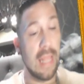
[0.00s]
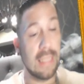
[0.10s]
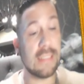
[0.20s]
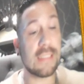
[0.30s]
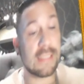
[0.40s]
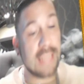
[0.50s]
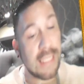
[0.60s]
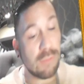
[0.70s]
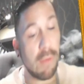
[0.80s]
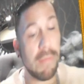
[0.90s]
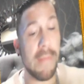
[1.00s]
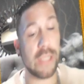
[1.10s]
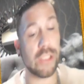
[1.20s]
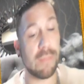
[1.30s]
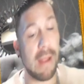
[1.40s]
Success will be
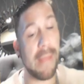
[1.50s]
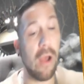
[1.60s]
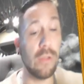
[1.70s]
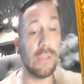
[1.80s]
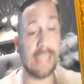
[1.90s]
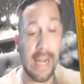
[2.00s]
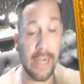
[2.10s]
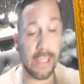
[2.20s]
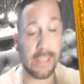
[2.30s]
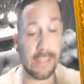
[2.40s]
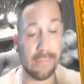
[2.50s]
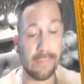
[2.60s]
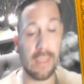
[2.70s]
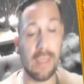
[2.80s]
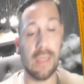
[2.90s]
measured by my own standards:
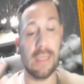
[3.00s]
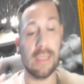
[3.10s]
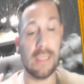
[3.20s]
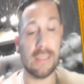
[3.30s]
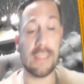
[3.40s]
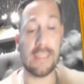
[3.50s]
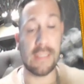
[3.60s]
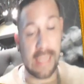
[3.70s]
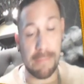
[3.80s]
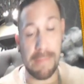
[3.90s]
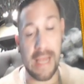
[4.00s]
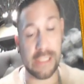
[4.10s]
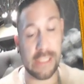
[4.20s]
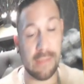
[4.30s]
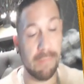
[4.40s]
sustained
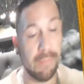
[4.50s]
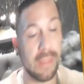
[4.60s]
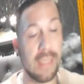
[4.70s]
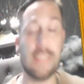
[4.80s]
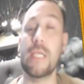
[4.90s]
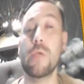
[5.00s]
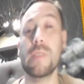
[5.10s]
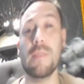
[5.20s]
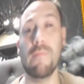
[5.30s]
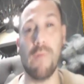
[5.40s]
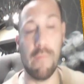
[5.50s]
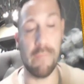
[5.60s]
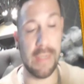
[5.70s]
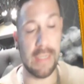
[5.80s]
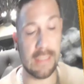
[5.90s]
passion, continuous
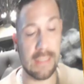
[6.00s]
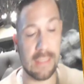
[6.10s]
involvement,